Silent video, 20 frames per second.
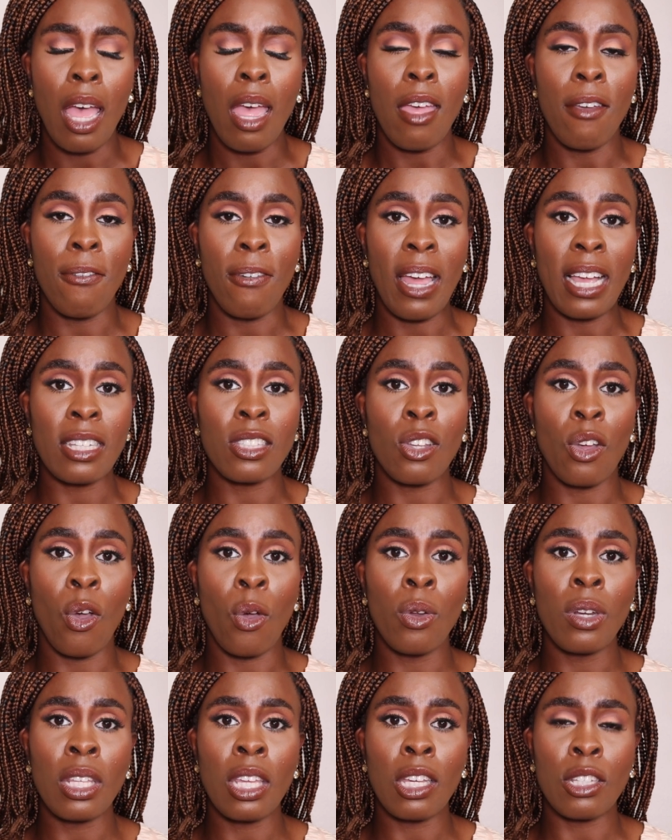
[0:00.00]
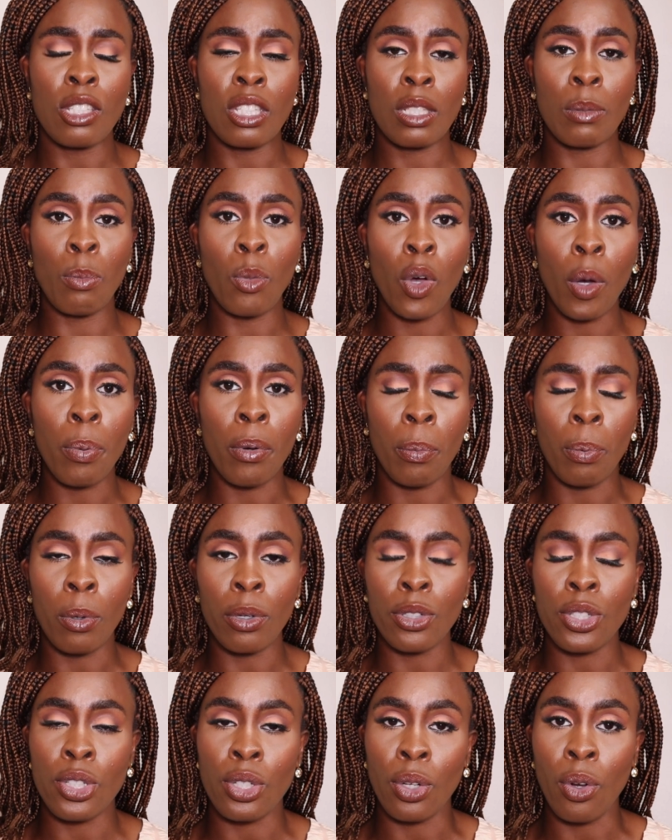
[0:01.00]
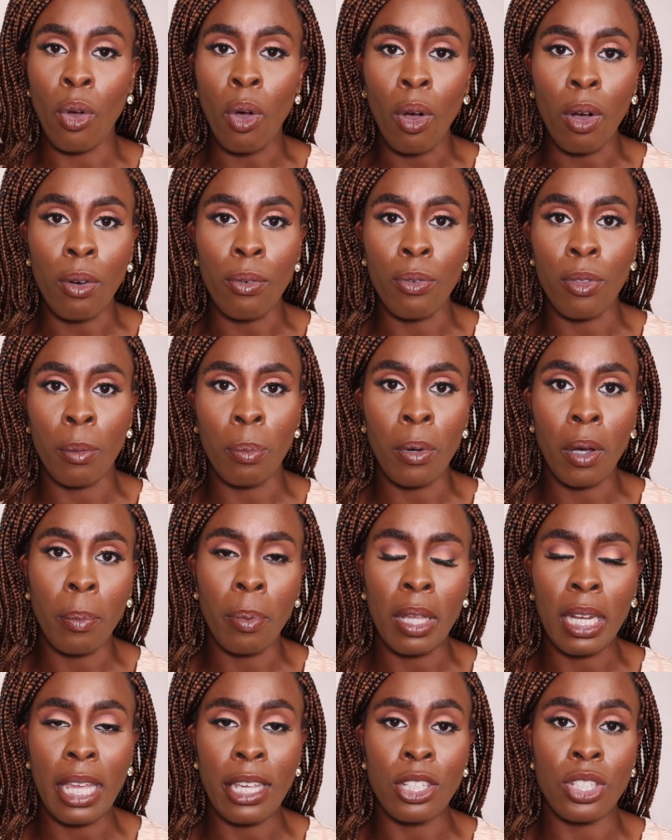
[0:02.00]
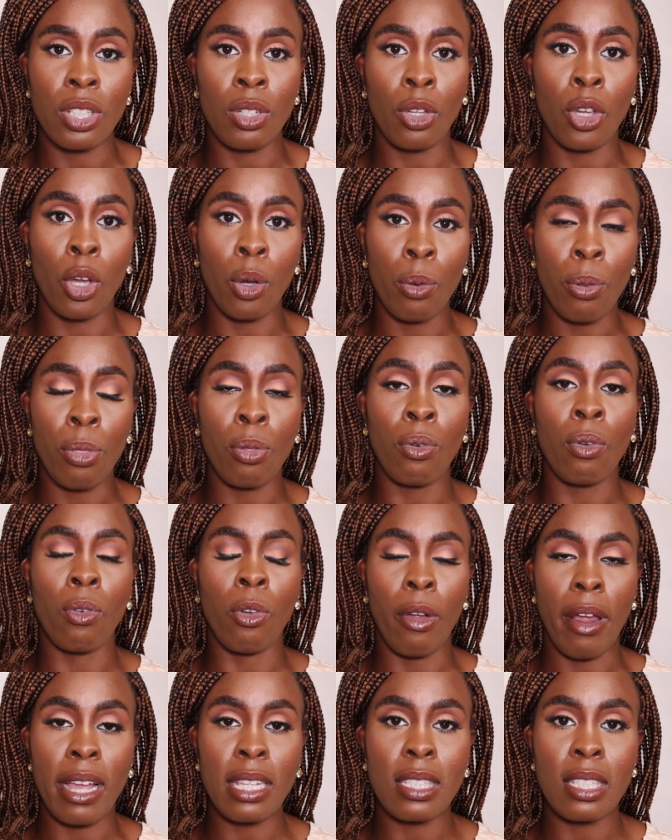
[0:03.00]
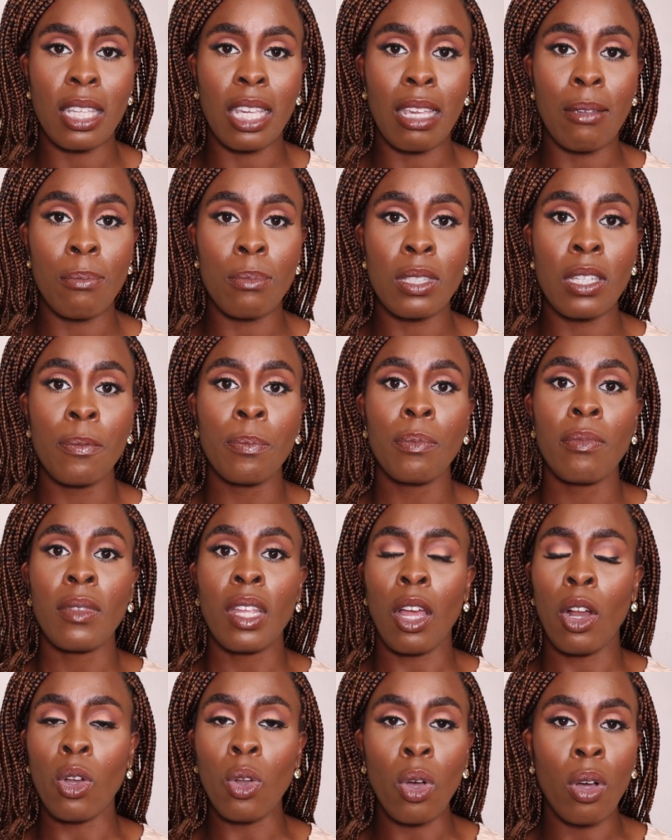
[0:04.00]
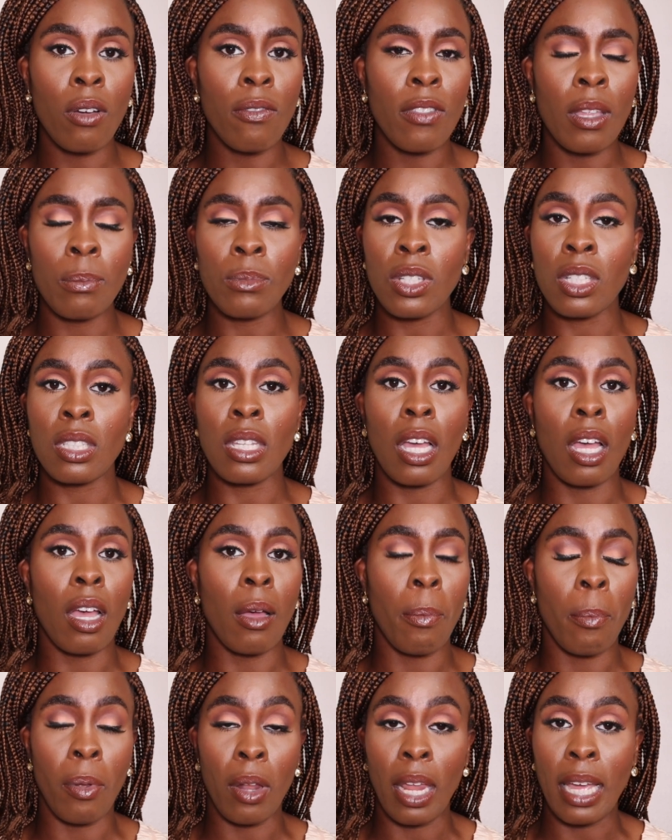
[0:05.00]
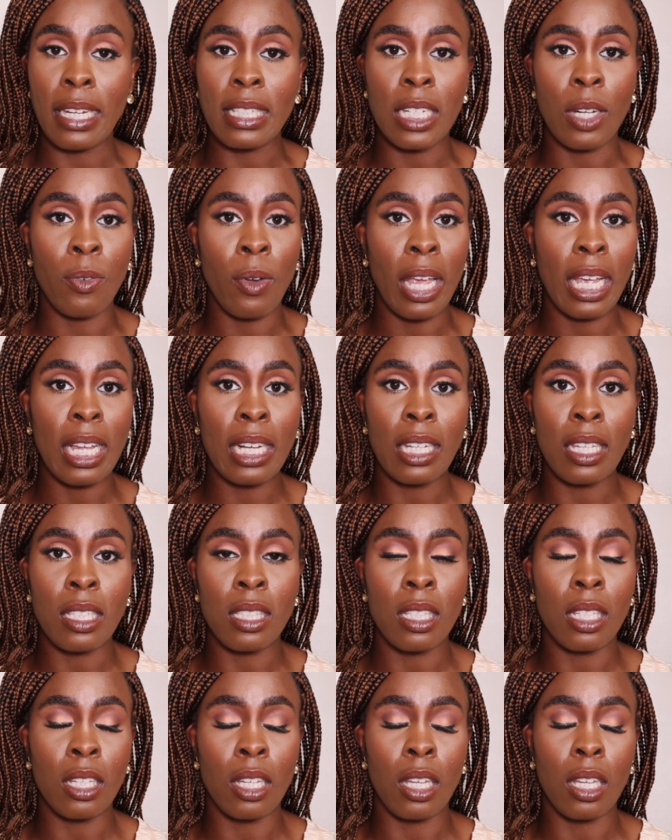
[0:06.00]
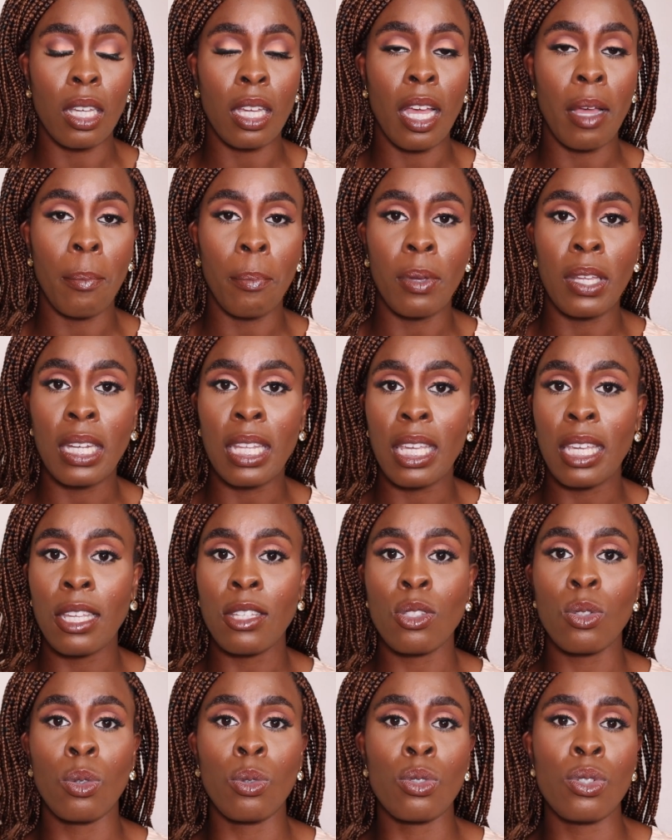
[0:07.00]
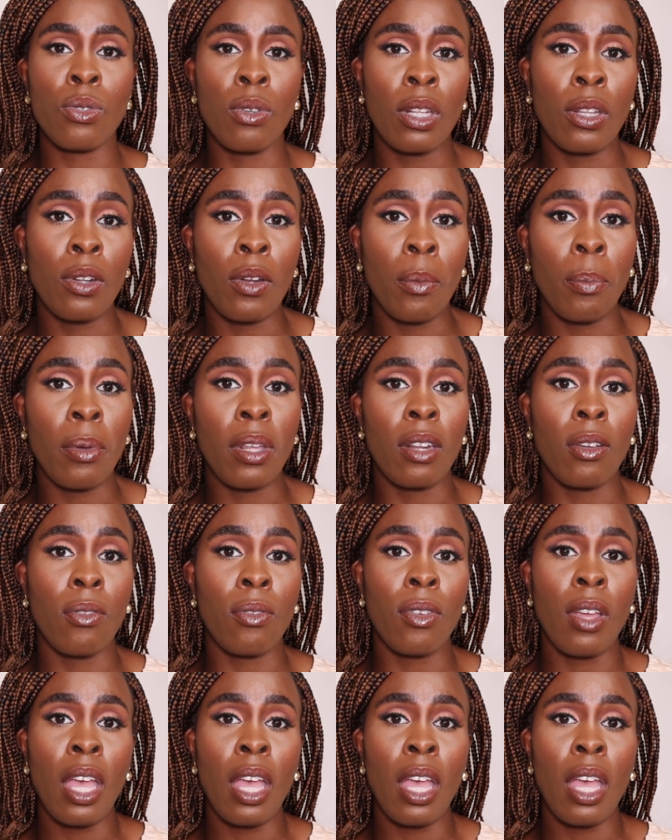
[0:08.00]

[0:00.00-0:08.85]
In fact, only a small proportion of the population go through grad schemes. A lot of them just apply directly to companies or do a little bit of,